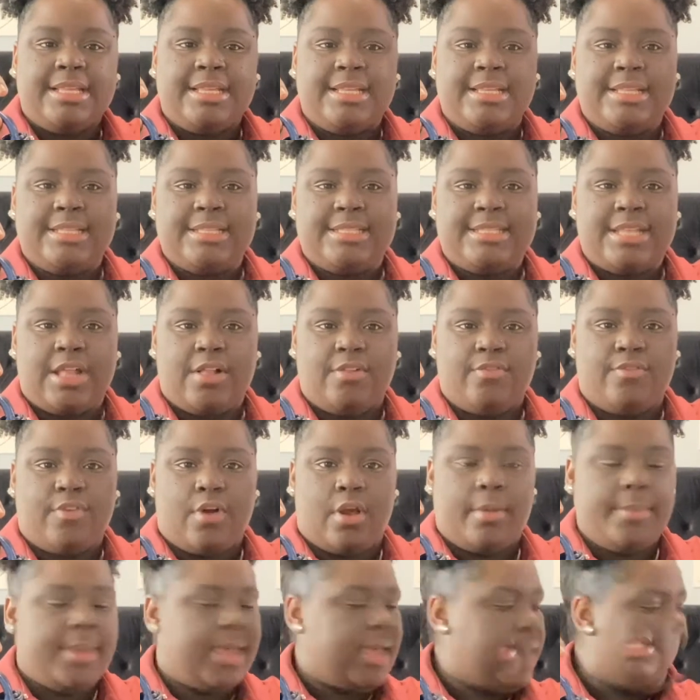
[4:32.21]
Telfar
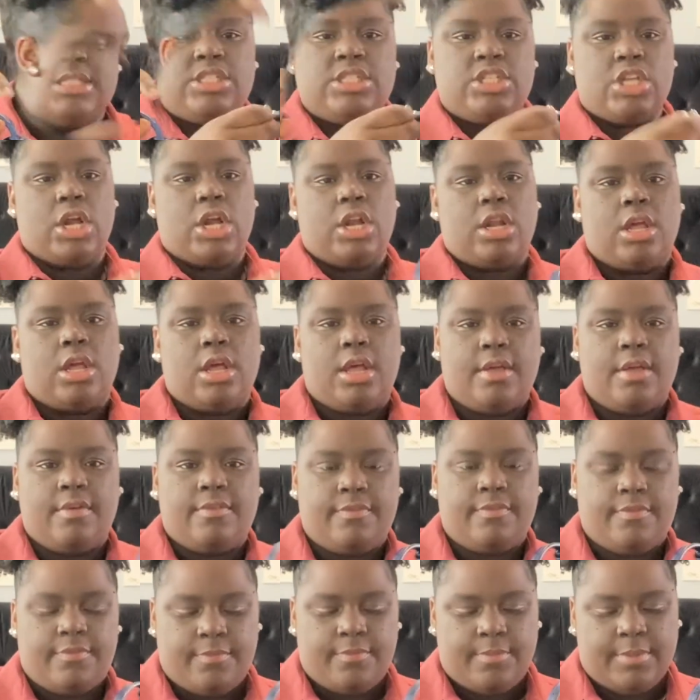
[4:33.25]
bag. Start
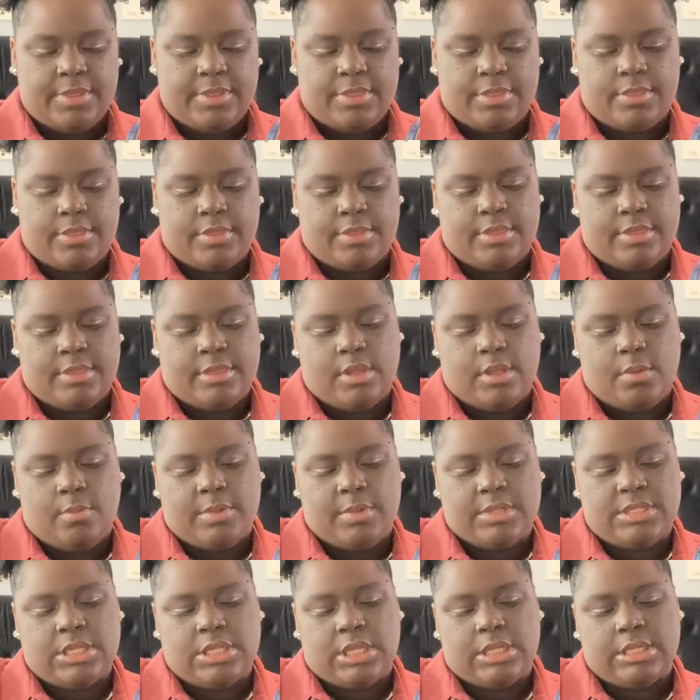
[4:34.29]
off with
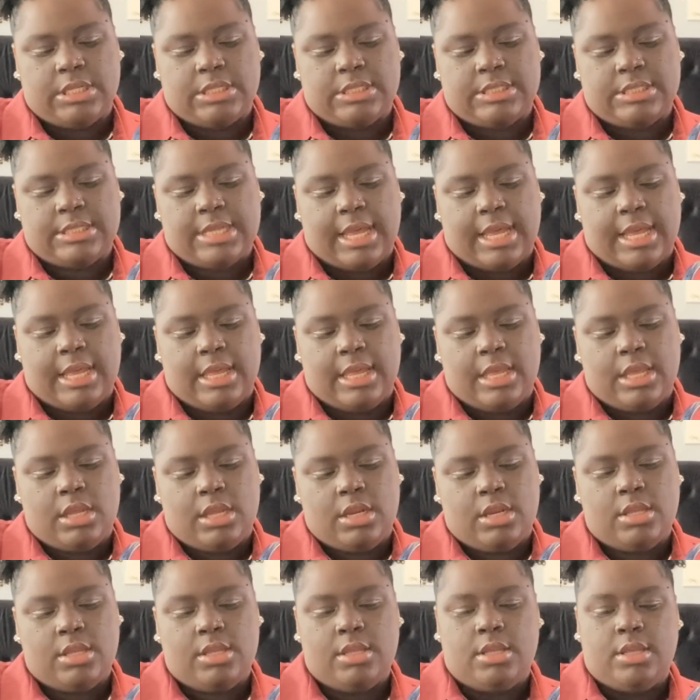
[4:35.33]
what's on this side.
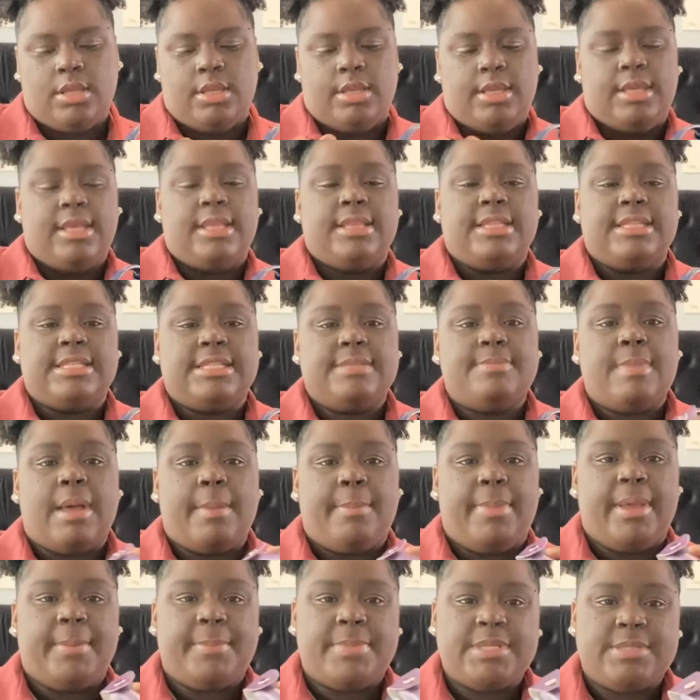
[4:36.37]
This is my
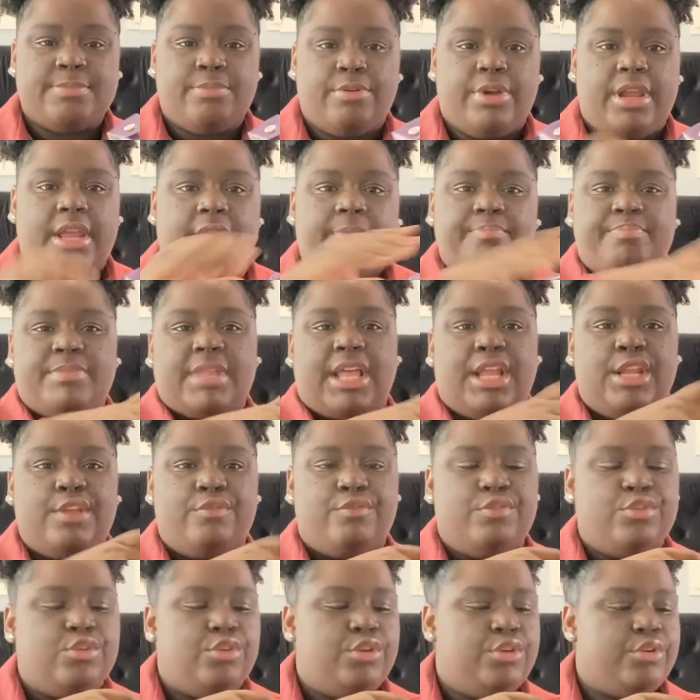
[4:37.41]
pepper spray. I live
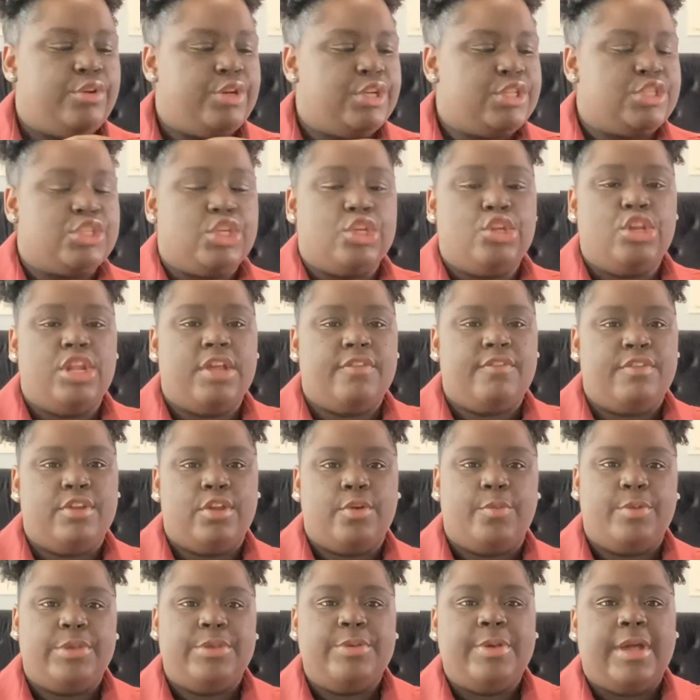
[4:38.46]
in New York, so you never know
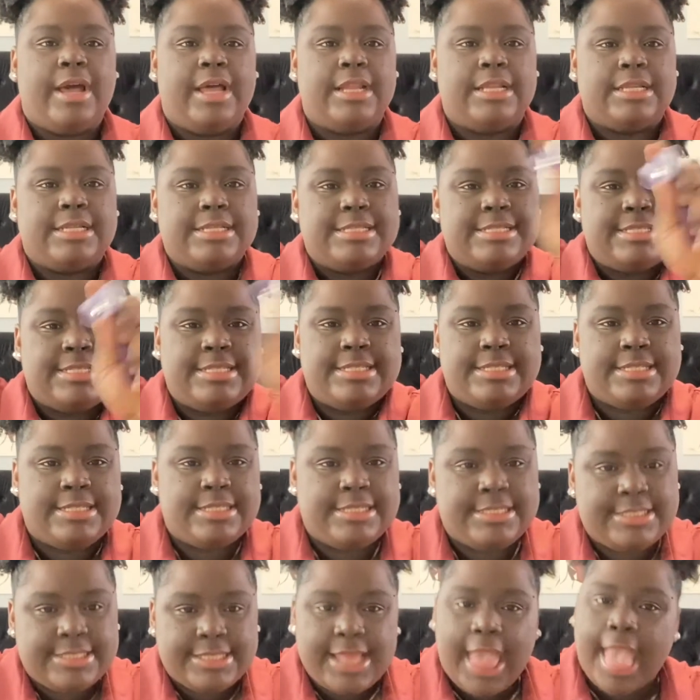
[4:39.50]
when you gotta
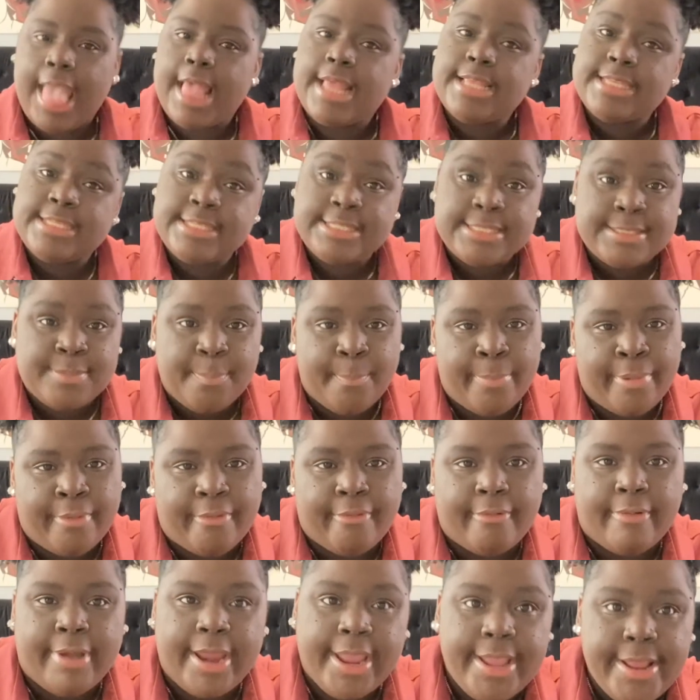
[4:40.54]

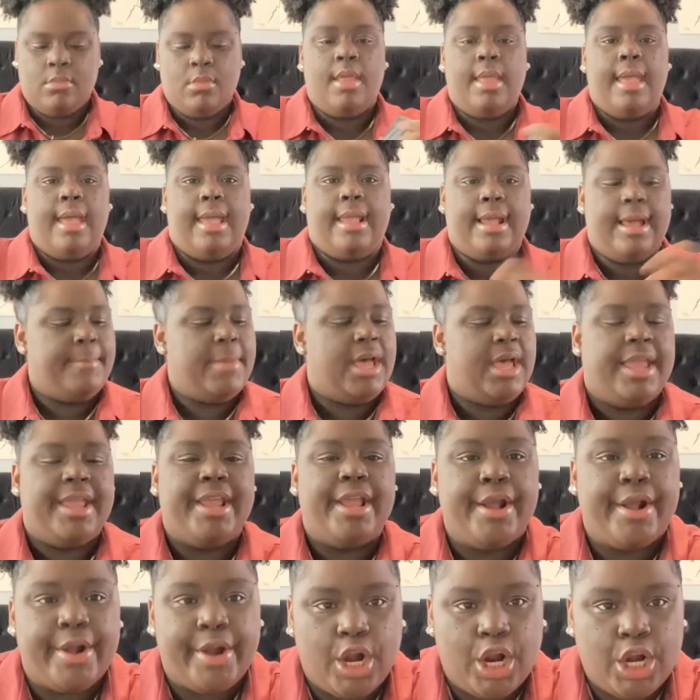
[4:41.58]
spray it. I got my
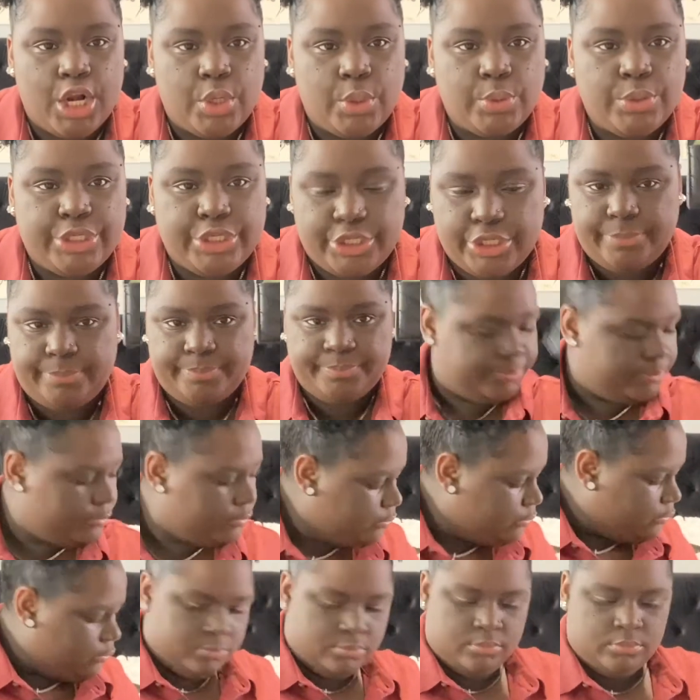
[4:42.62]
card holder.
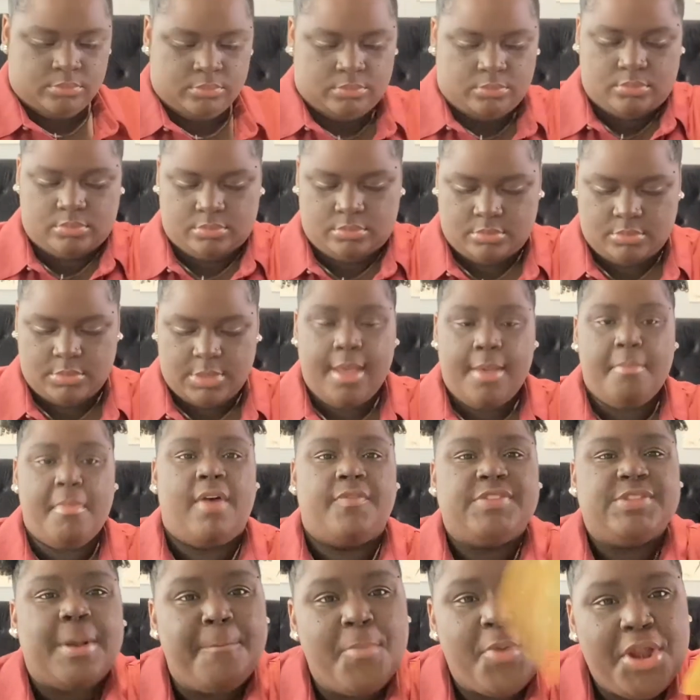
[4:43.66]
Got
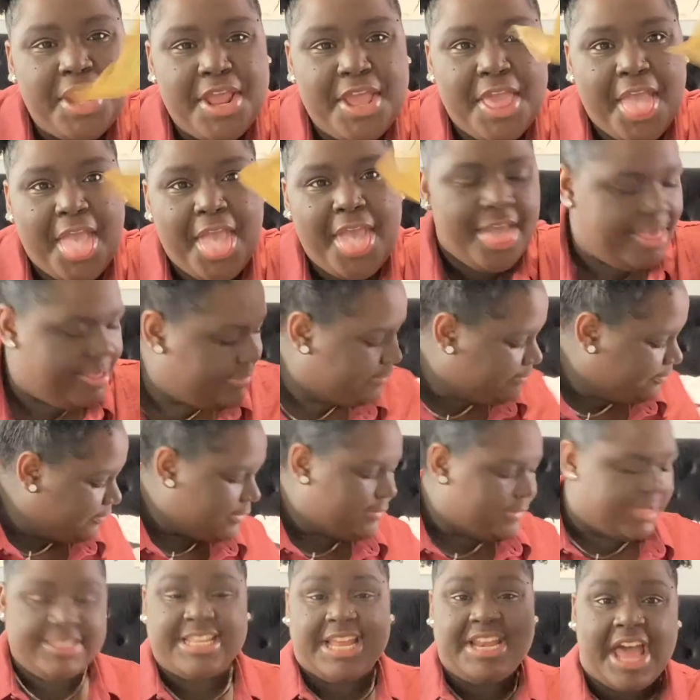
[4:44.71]
some money.
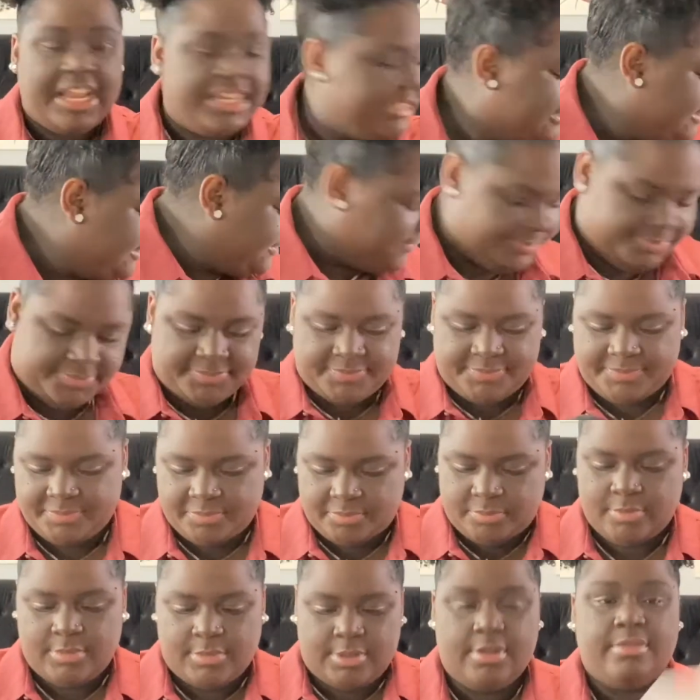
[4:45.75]
$10.
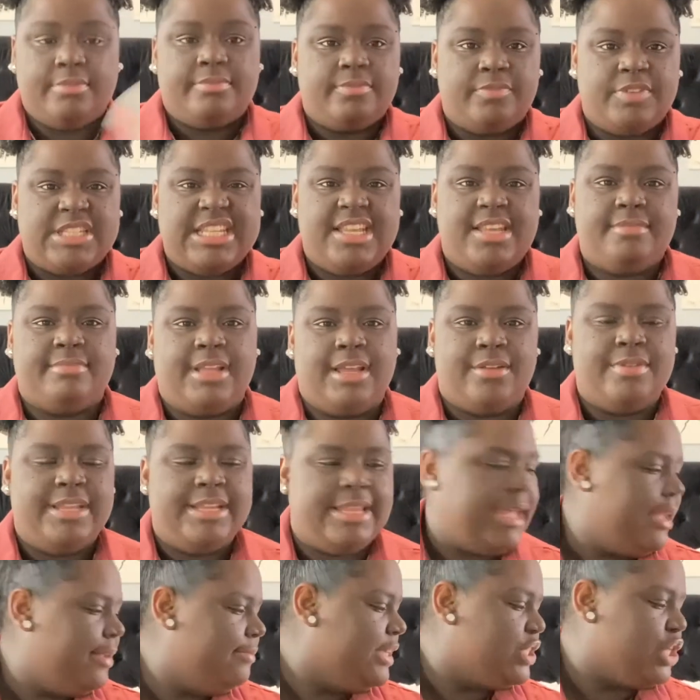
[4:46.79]
Receipt. I don't need that.
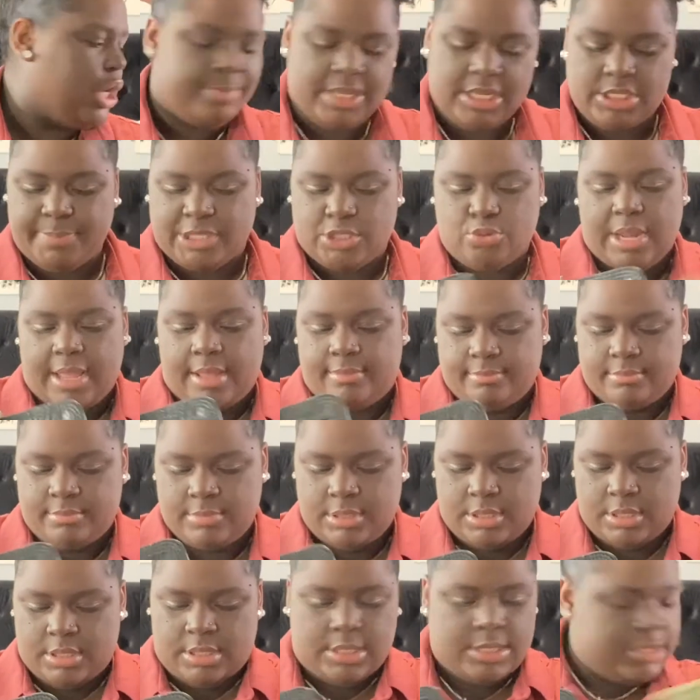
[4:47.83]
That's garbage.
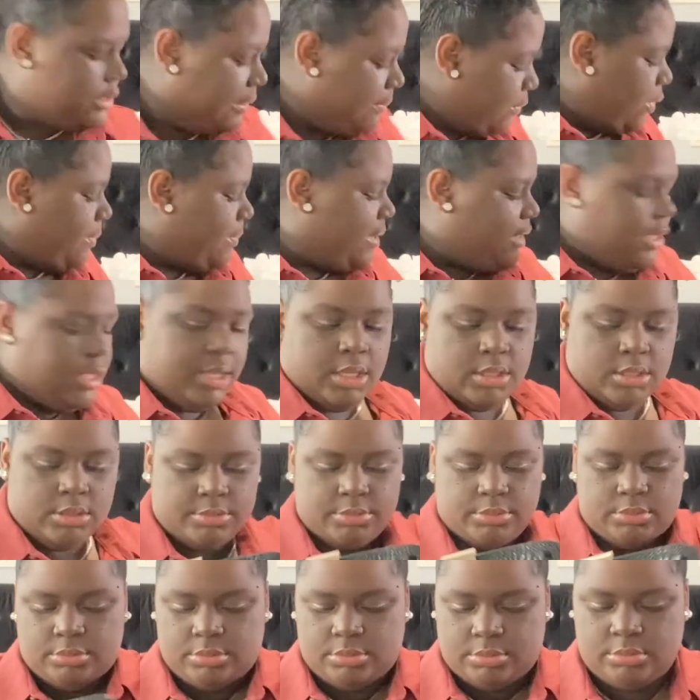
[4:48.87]
Some more money.
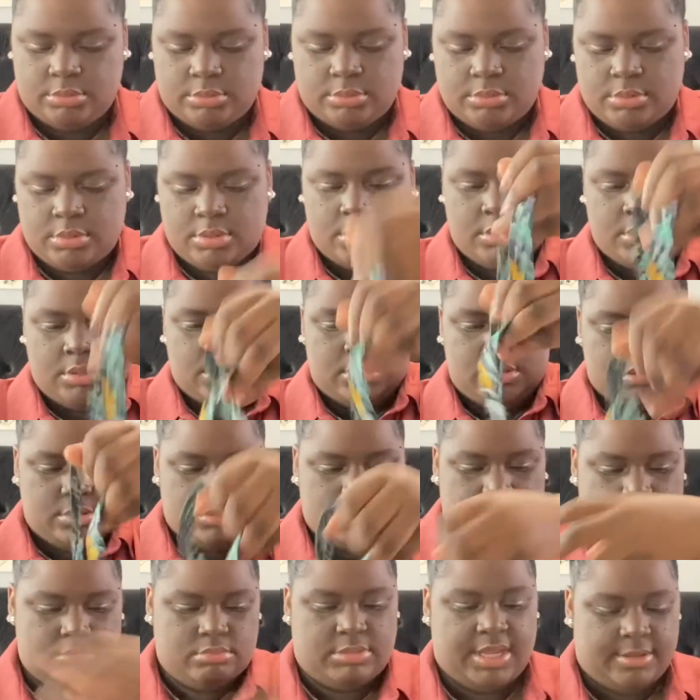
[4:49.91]

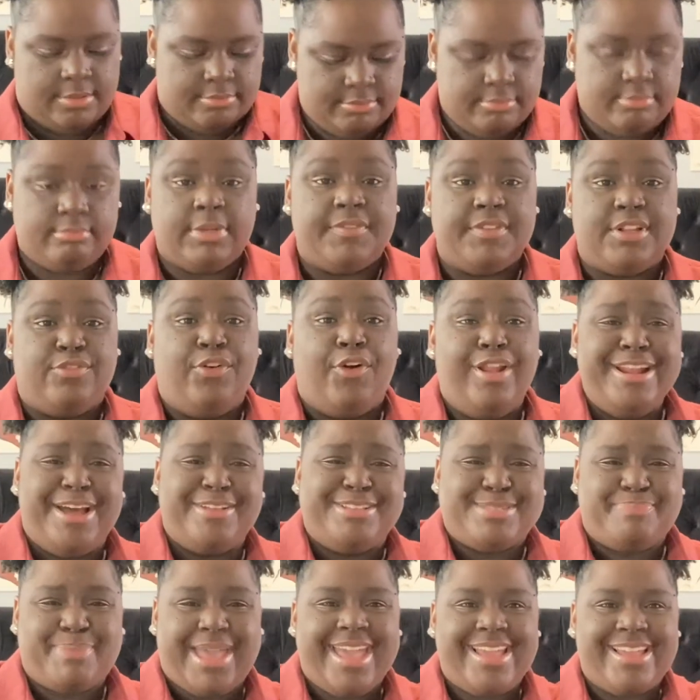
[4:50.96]
Damn.
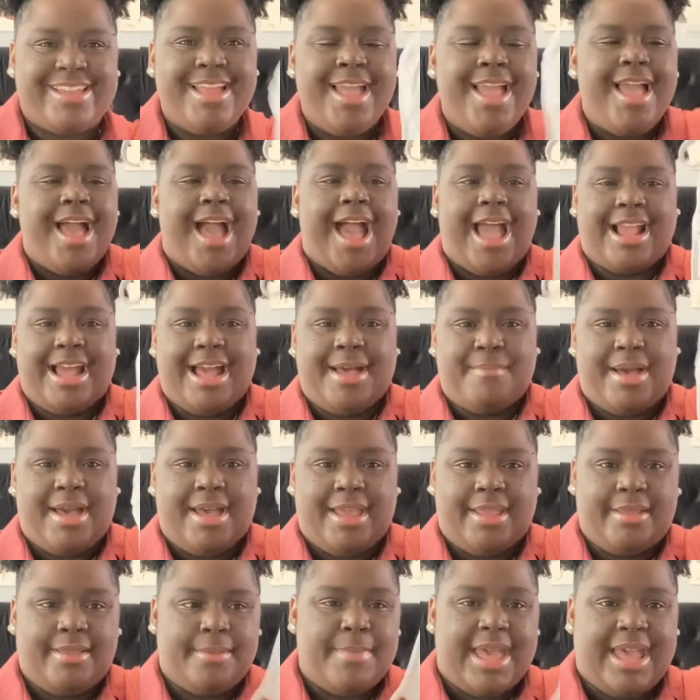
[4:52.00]
I got my
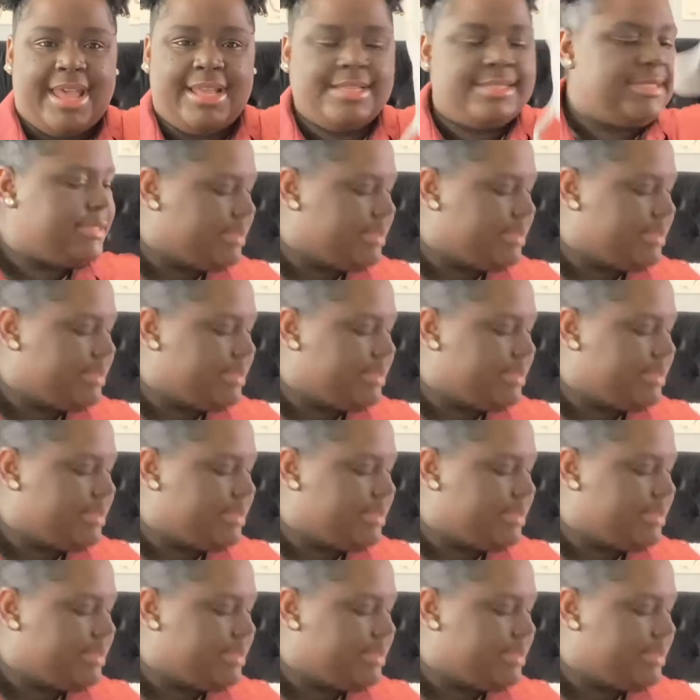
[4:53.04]
mask,